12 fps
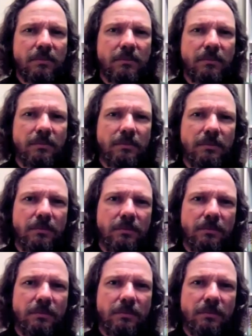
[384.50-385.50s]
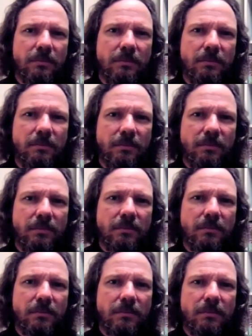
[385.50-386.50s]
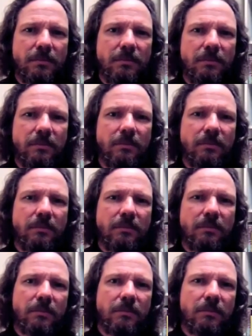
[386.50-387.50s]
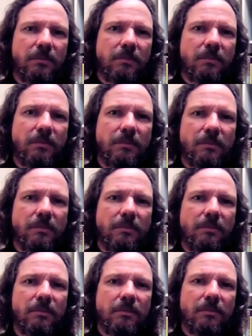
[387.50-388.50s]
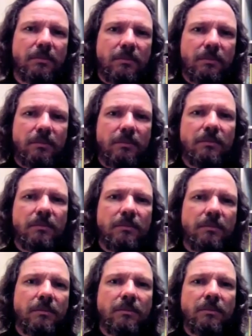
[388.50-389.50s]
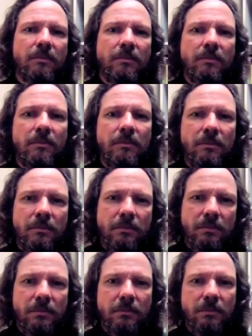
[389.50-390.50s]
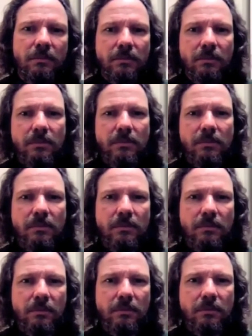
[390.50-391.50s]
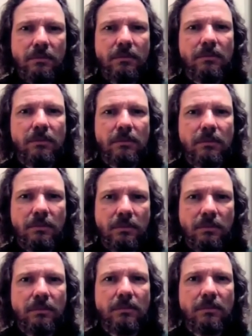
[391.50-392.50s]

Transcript: [no speech]